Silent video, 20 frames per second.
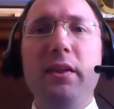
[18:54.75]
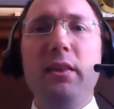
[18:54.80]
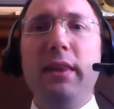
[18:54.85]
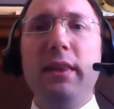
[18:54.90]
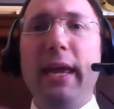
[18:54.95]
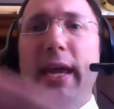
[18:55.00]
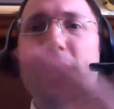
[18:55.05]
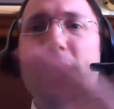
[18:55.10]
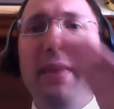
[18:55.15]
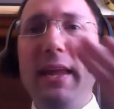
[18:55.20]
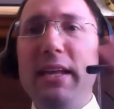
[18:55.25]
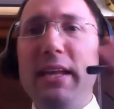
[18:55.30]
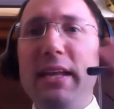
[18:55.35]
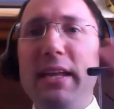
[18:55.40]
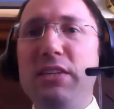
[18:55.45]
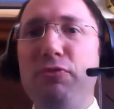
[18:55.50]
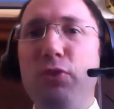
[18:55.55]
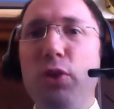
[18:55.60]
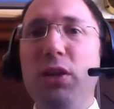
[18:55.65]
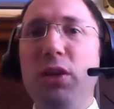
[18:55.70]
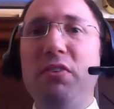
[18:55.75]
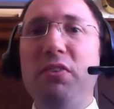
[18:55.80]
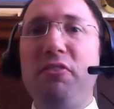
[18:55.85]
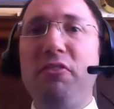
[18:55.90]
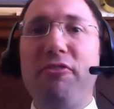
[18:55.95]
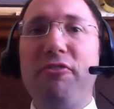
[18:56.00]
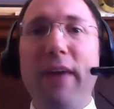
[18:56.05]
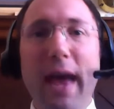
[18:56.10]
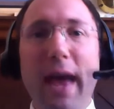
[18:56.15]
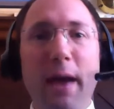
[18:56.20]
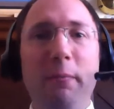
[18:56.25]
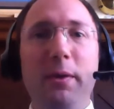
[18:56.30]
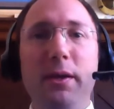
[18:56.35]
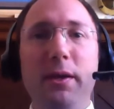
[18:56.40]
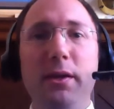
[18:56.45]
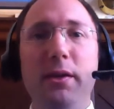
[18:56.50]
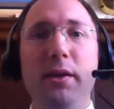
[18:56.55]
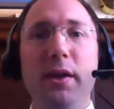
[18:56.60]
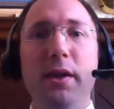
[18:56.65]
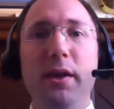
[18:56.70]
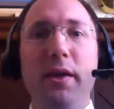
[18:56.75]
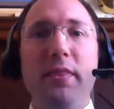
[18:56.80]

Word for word: land that is full of a famine,